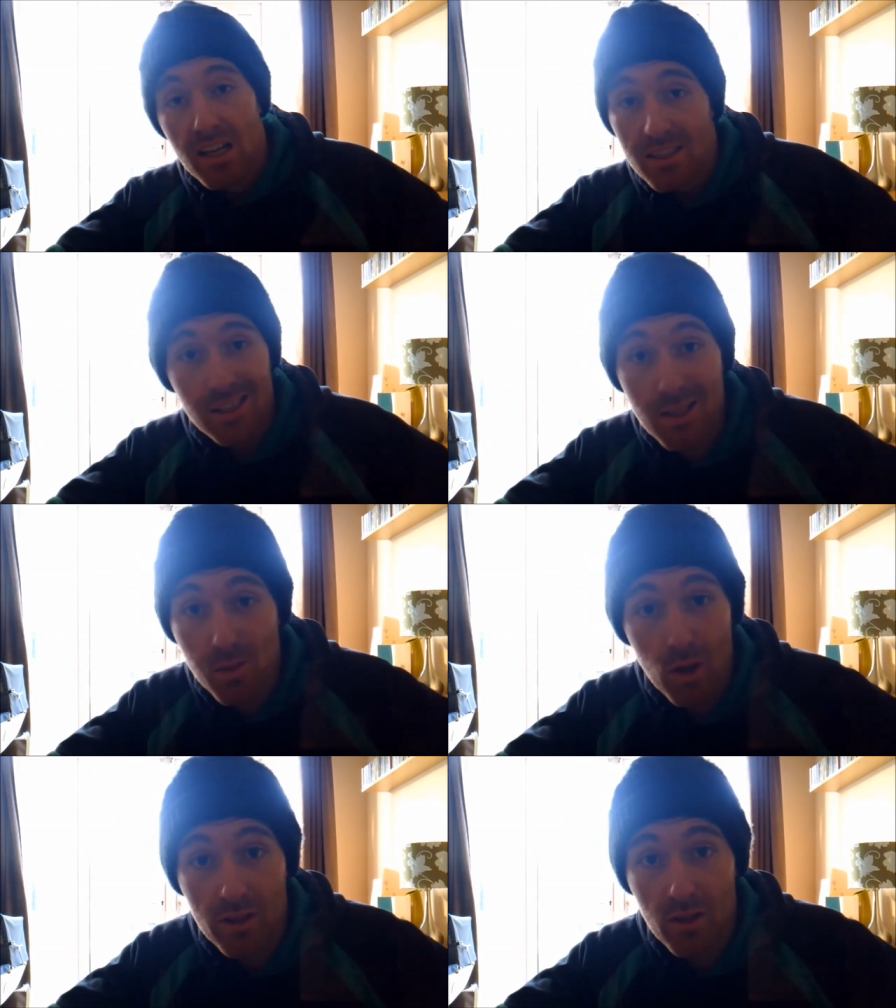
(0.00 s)
So that's
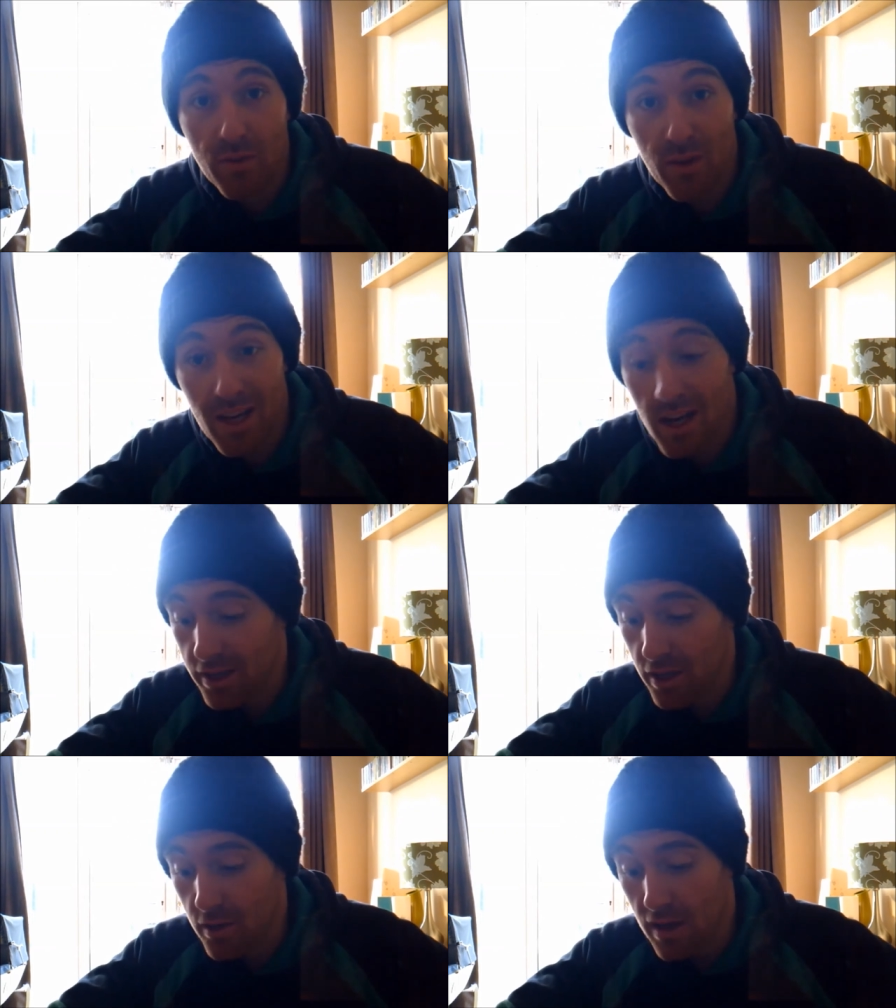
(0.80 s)
what I do for
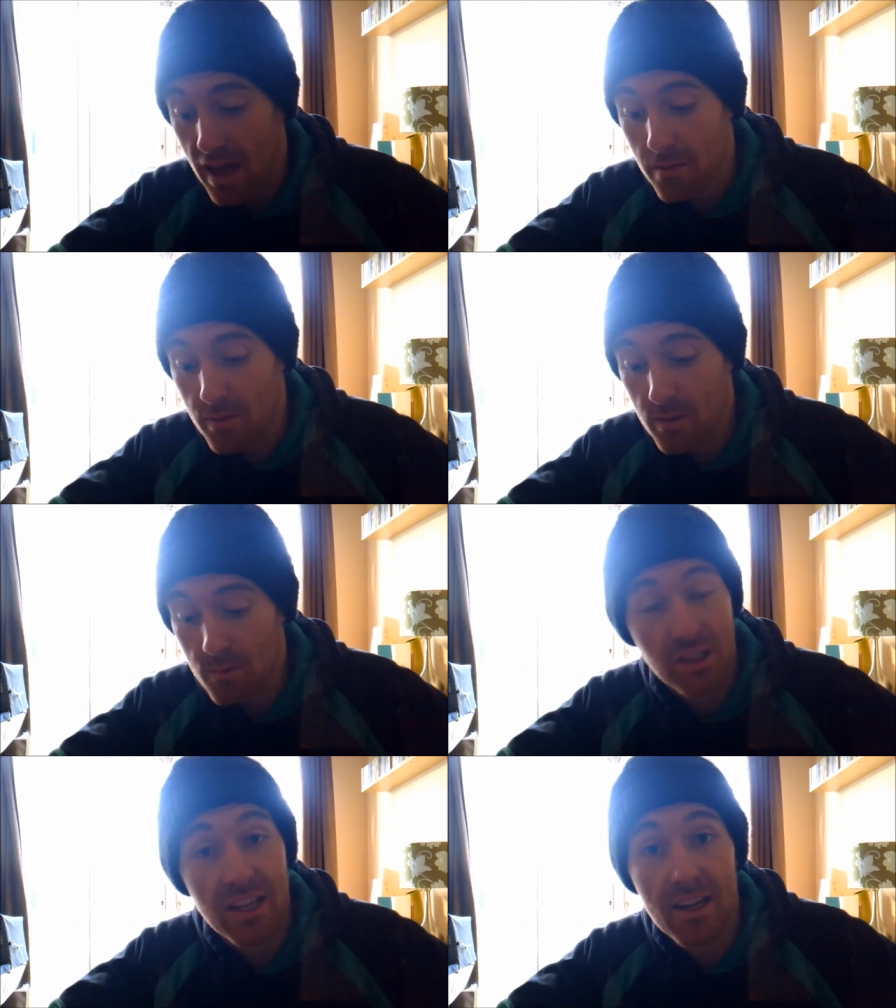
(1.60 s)
cardio at the
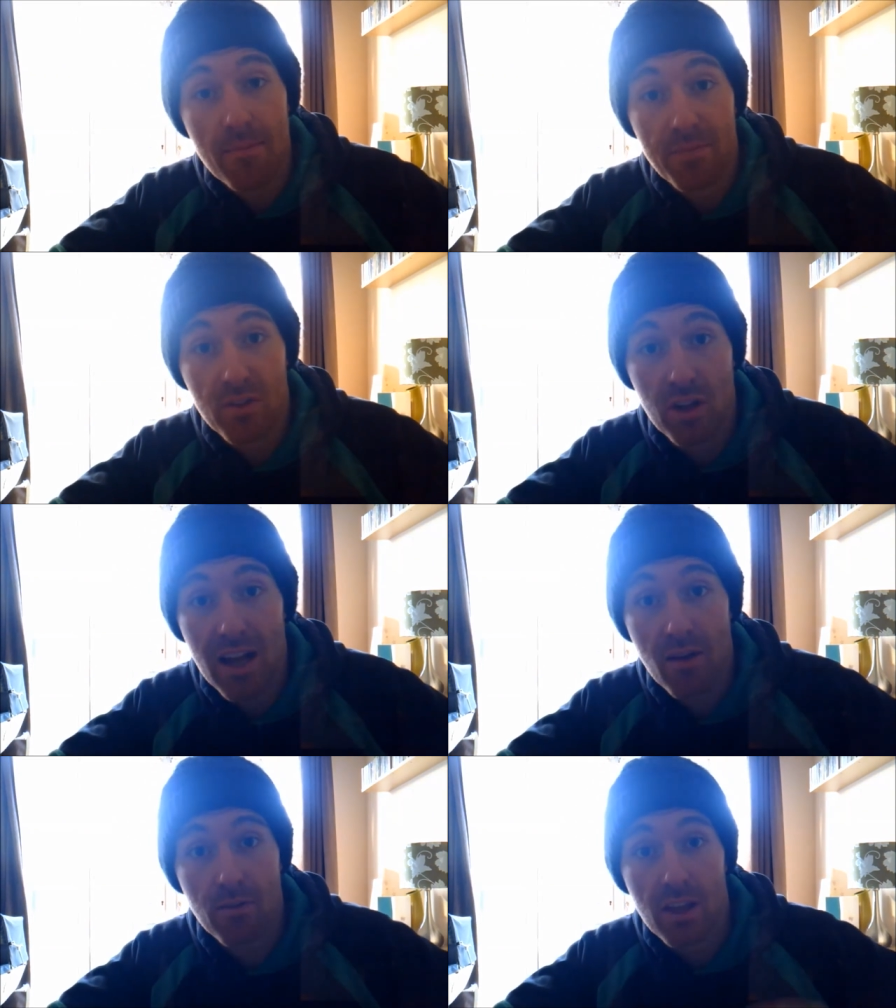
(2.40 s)
moment, yeah. Do
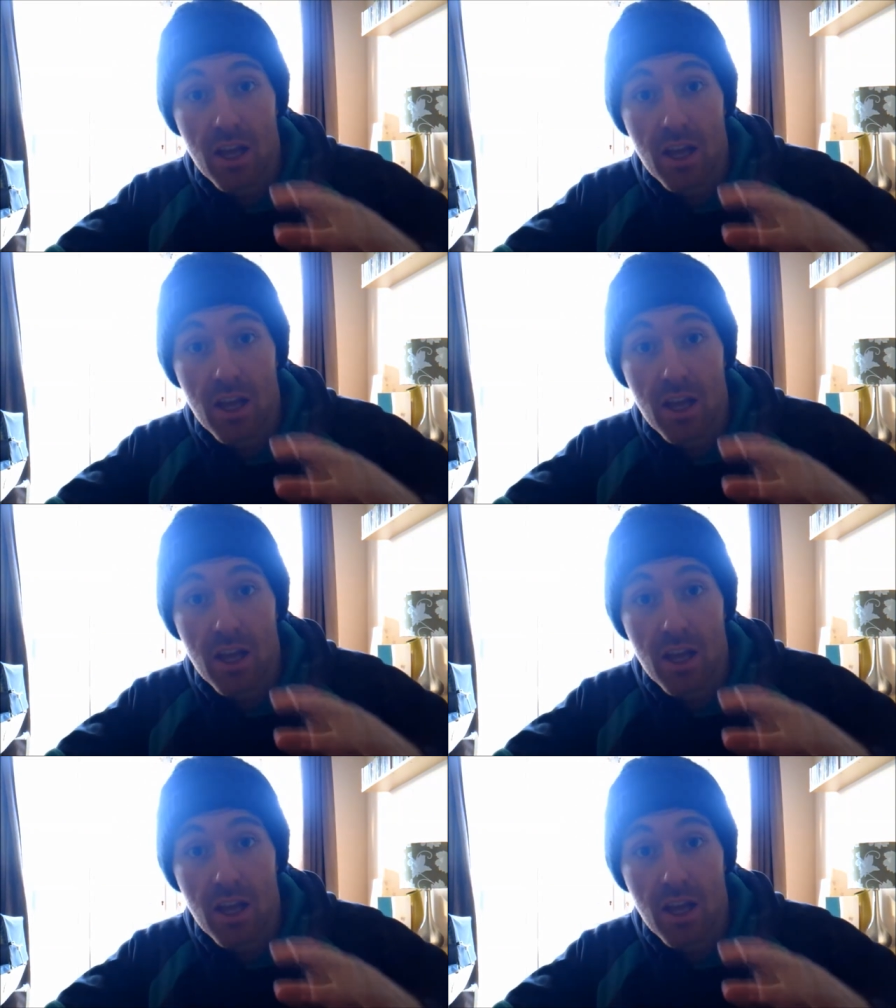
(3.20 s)
that